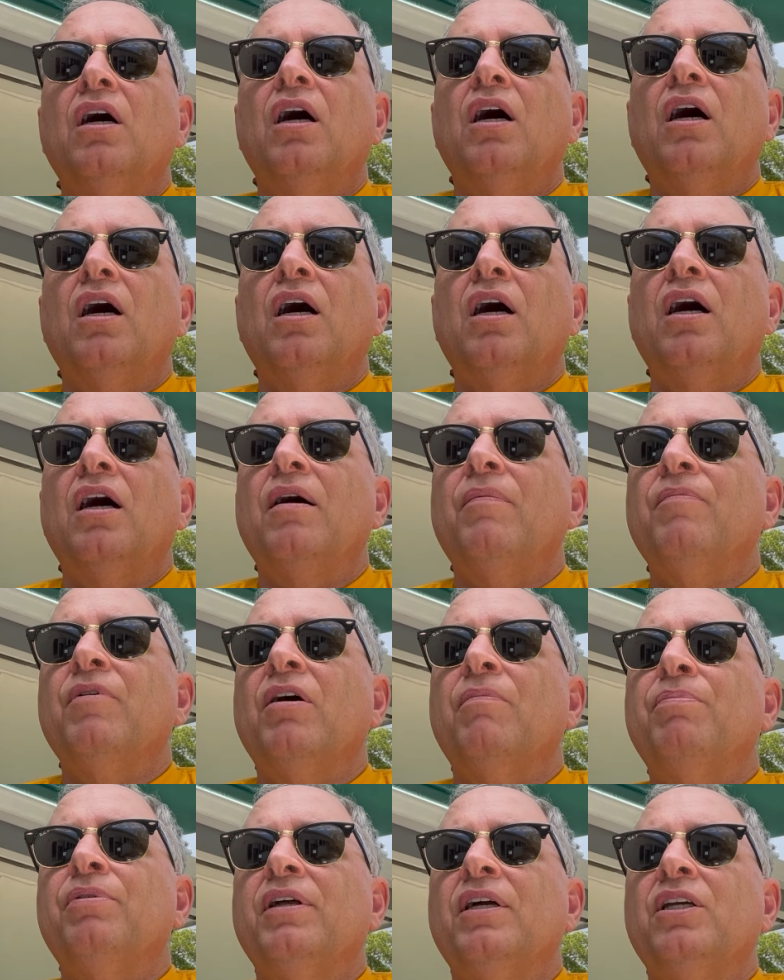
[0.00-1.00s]

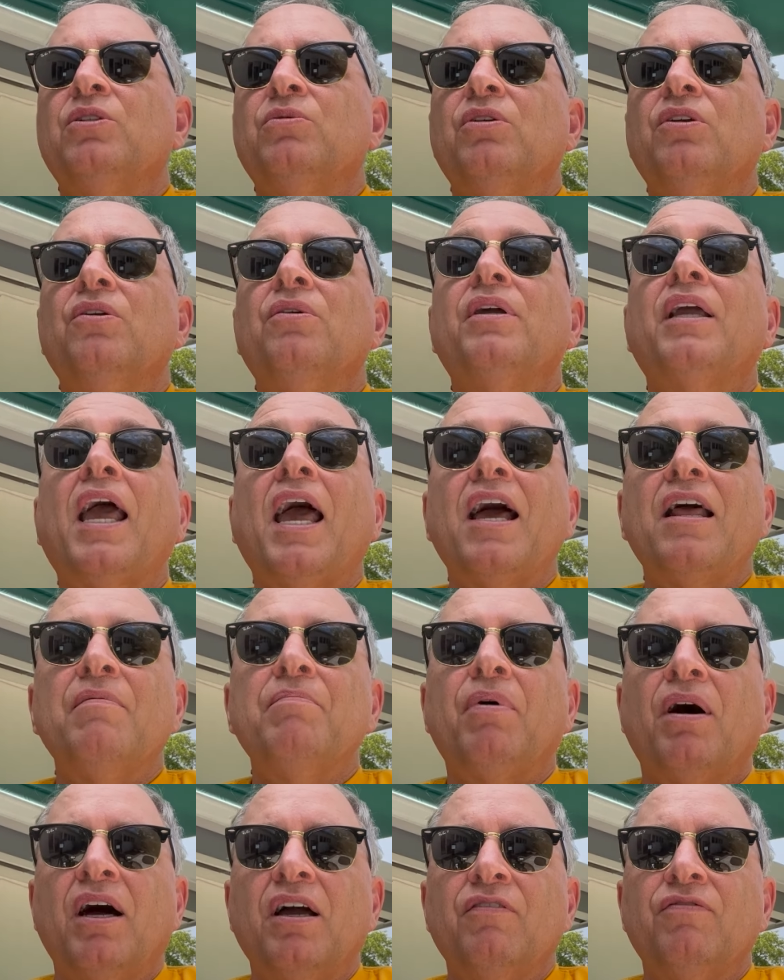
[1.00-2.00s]
a place where you can
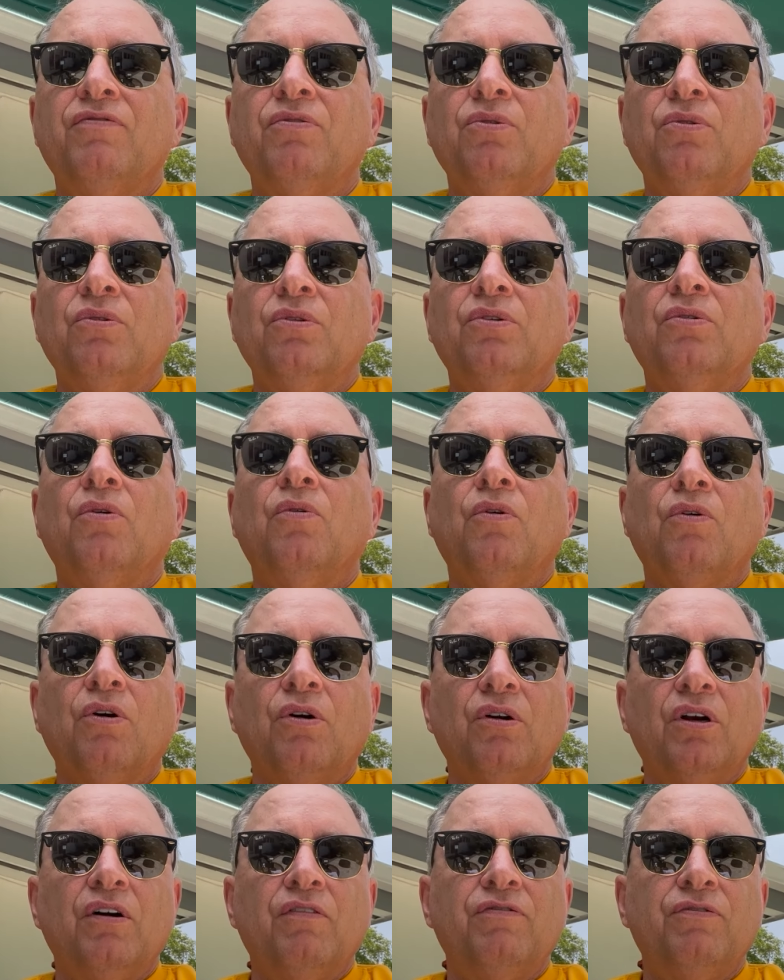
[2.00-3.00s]
buy food
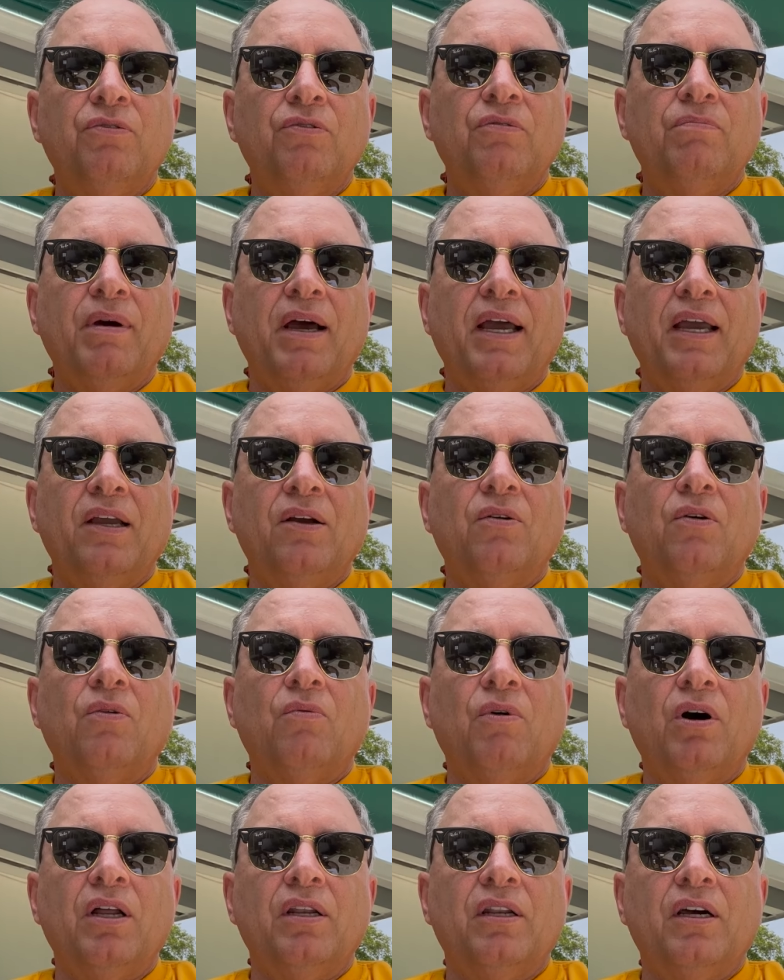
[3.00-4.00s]
or a food bank or
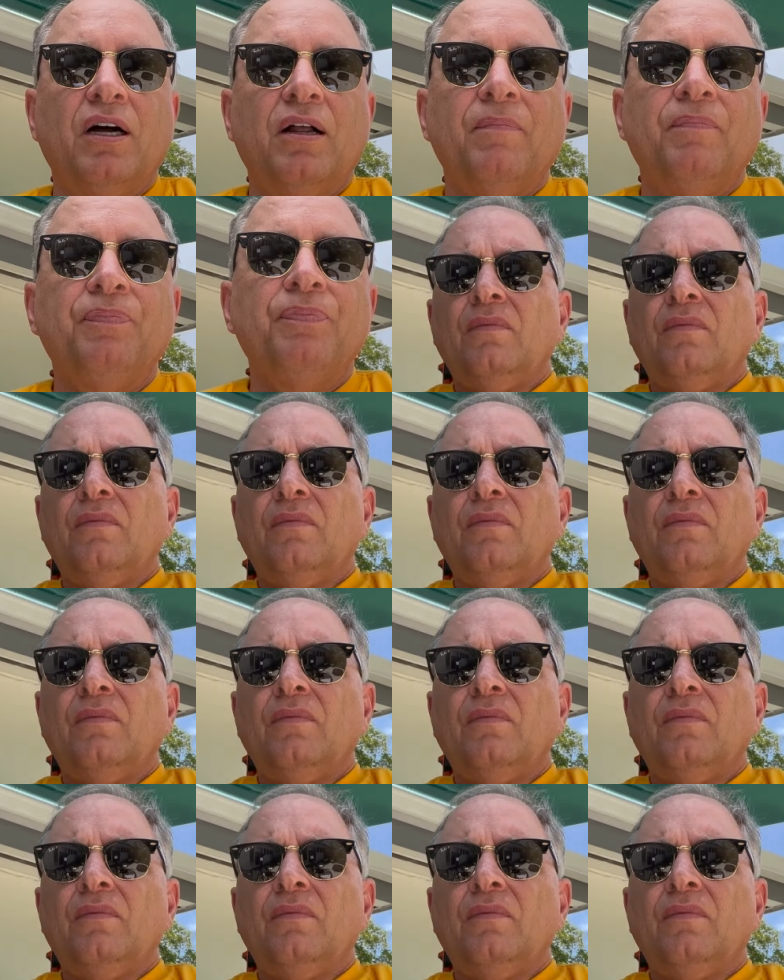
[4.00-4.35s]
whatnot.